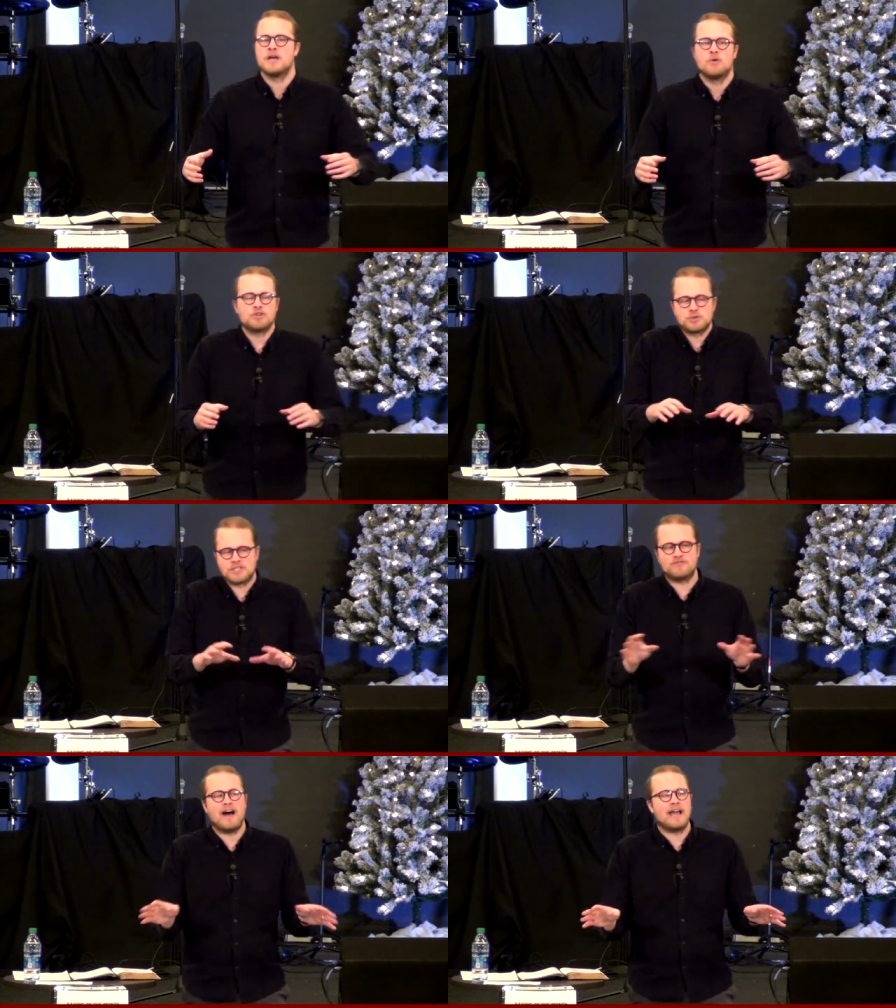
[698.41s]
which
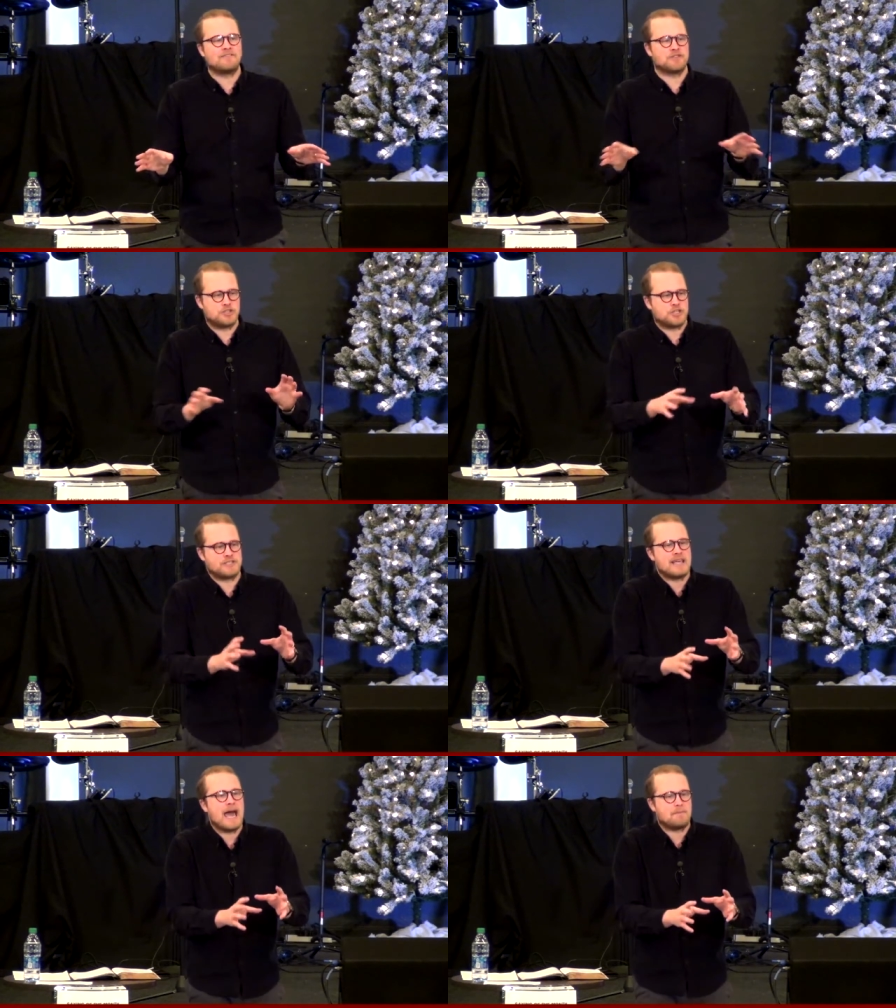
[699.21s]
was fine for
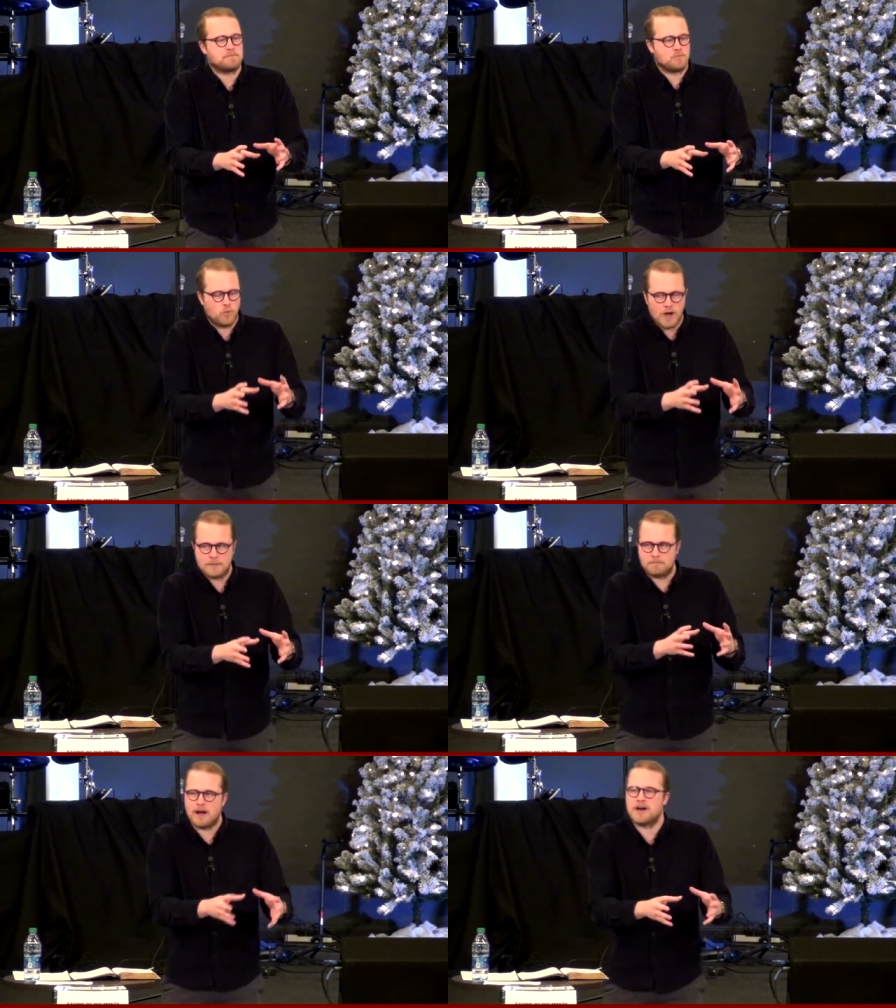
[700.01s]
just that
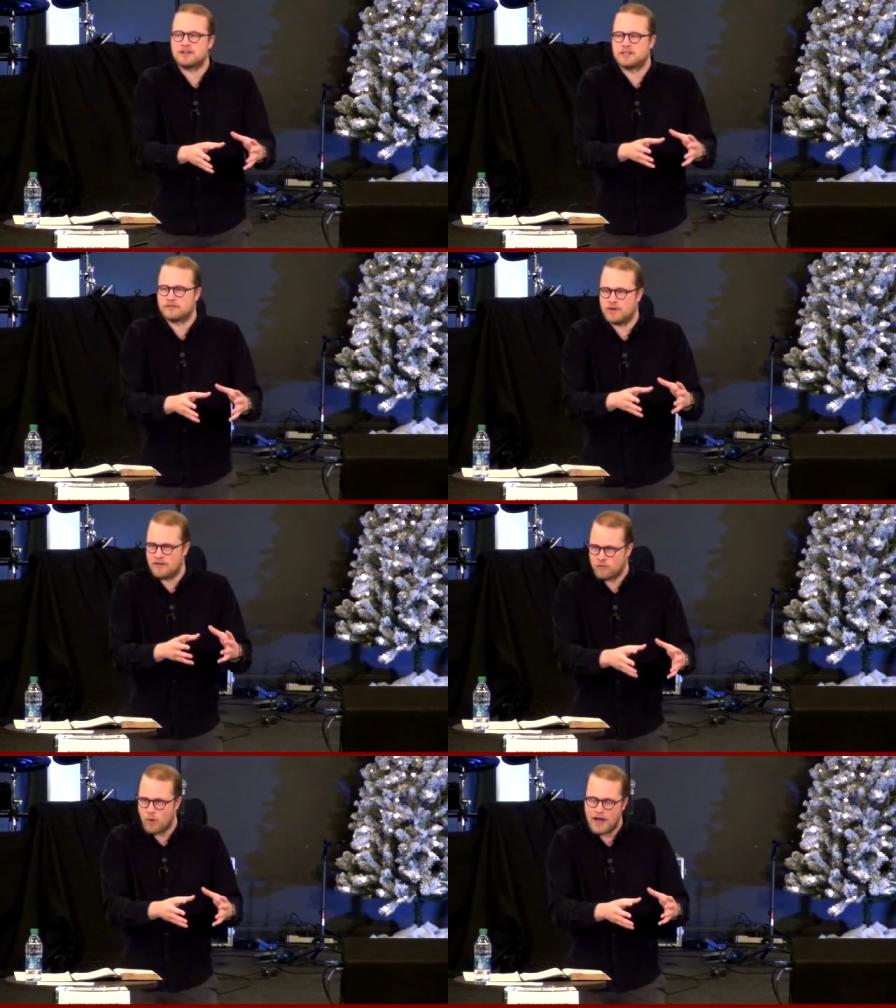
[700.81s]
one bottle of,
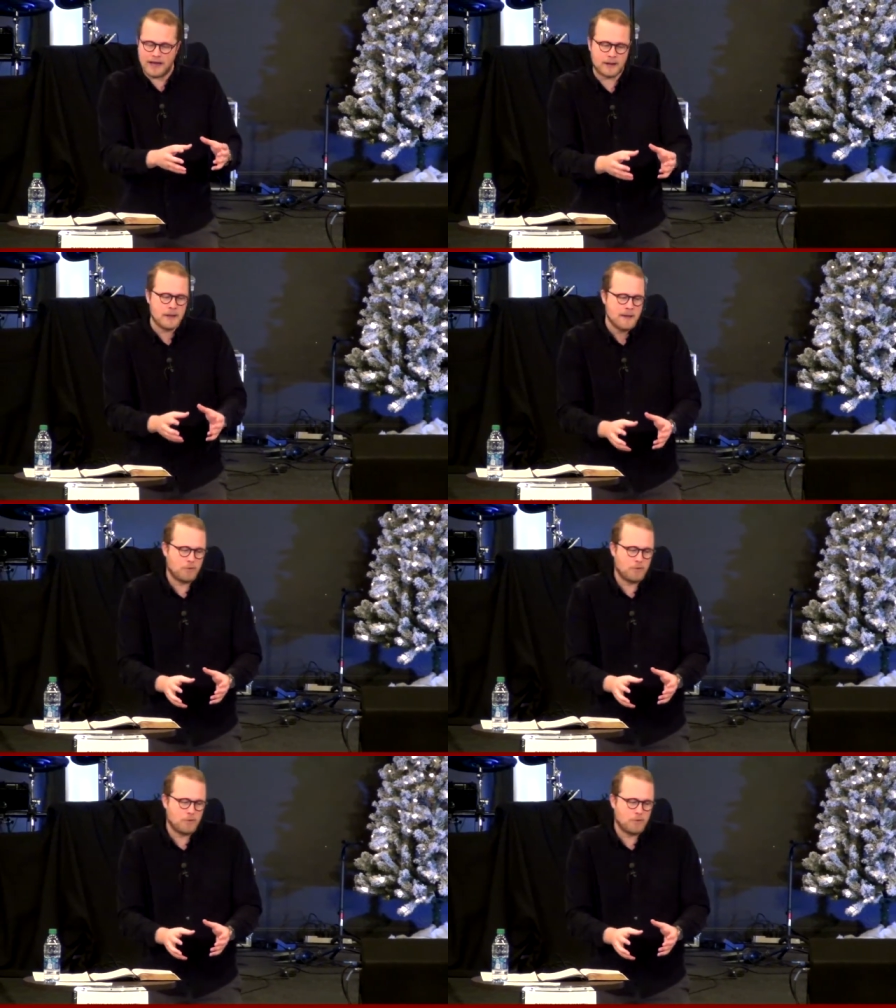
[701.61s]
of wine.